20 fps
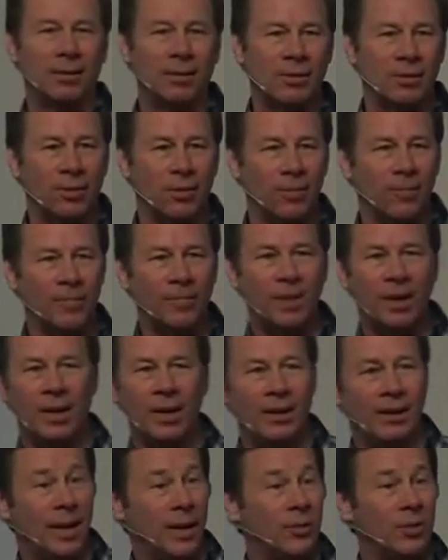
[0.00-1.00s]
And so
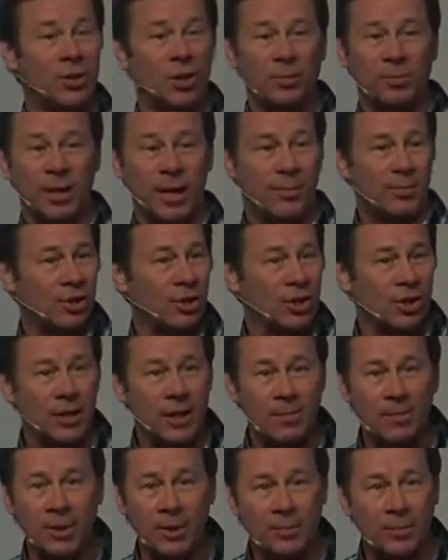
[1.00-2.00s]
they would sometimes
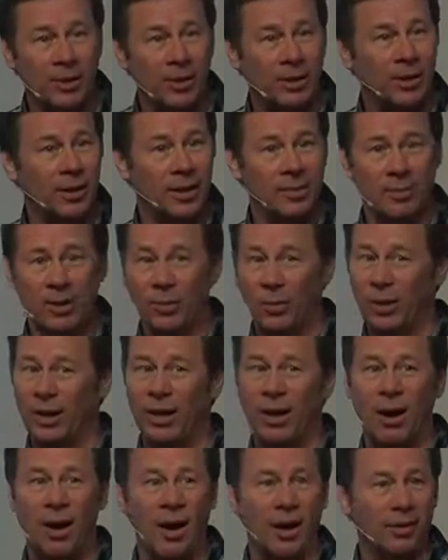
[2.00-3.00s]
sleep up in, it'd be
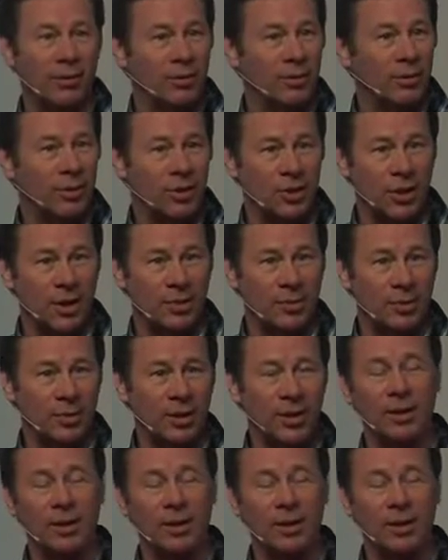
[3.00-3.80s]
really hot during the summer.